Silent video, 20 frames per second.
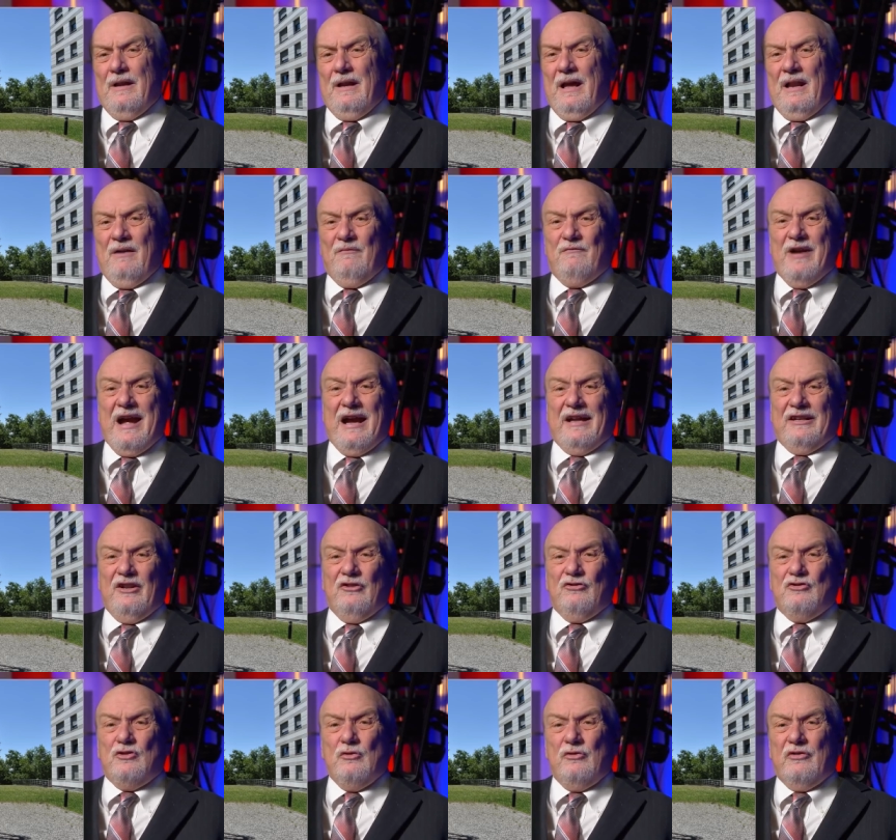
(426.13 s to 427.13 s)
And in fact,
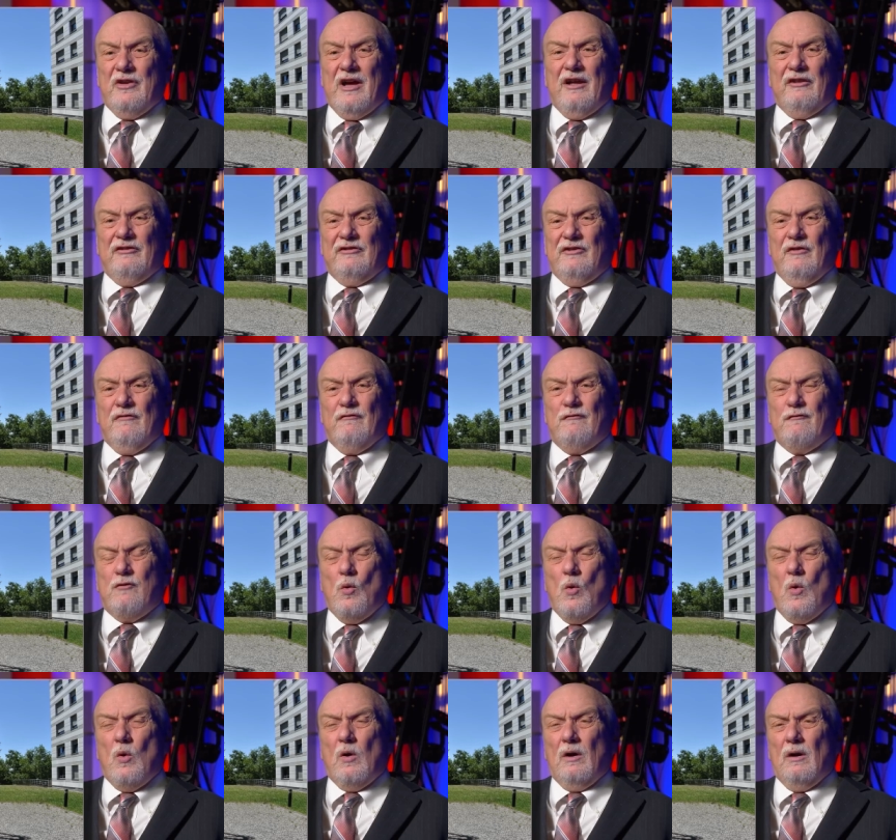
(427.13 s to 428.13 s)
in
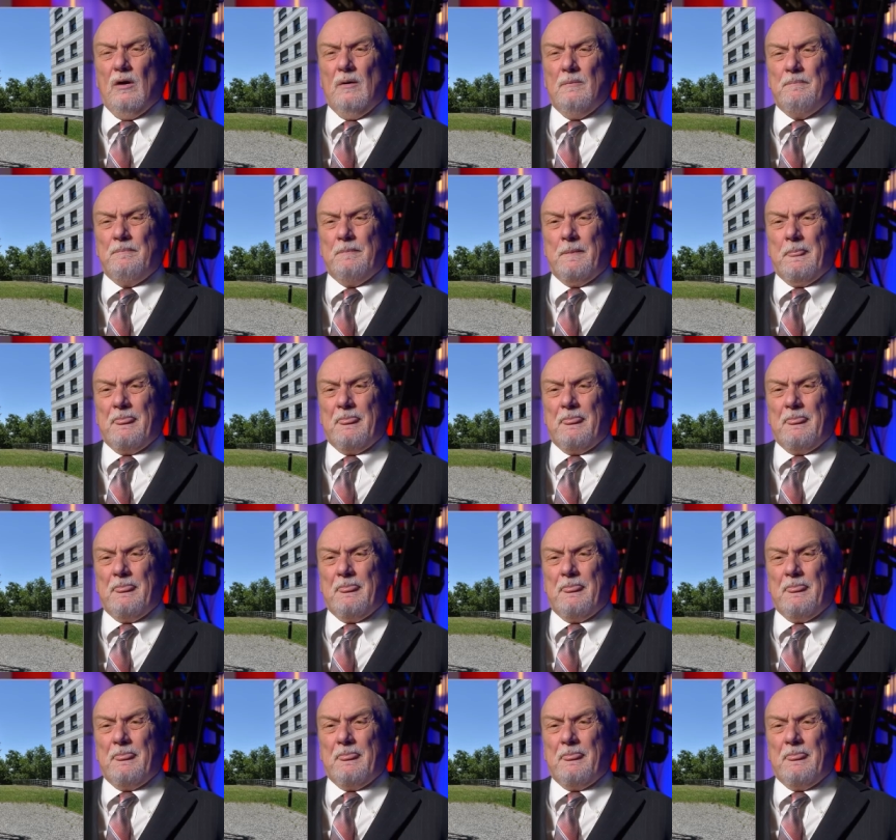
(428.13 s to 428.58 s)
2004,